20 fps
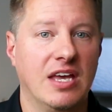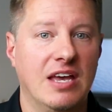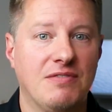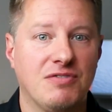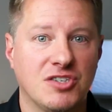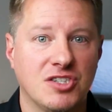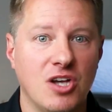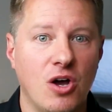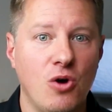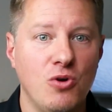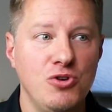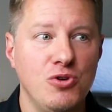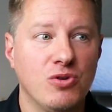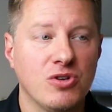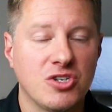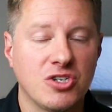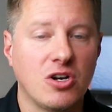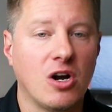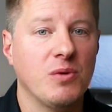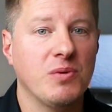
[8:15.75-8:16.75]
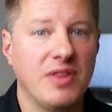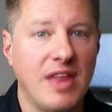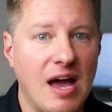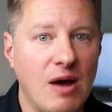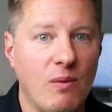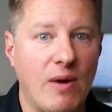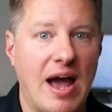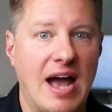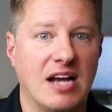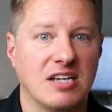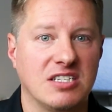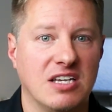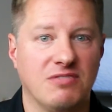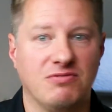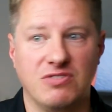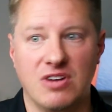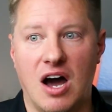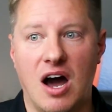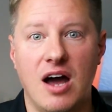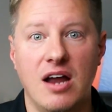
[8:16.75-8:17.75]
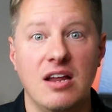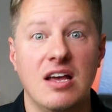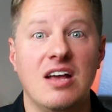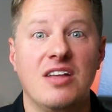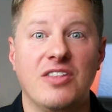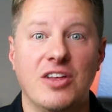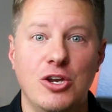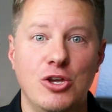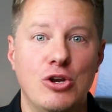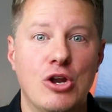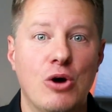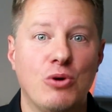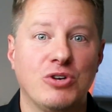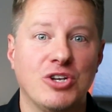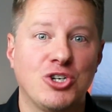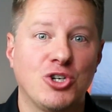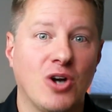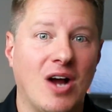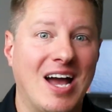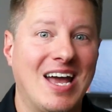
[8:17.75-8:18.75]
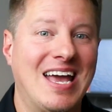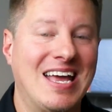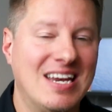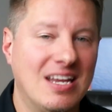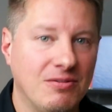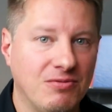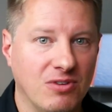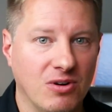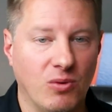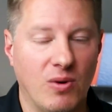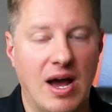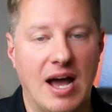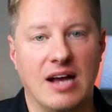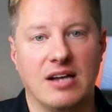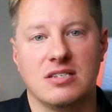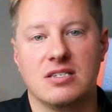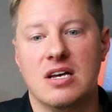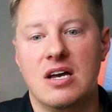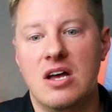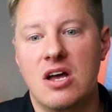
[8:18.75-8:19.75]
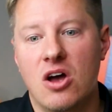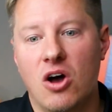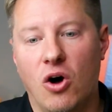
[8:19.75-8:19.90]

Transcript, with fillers: If so, you could start with that wax. If not, then you know to try a different wax.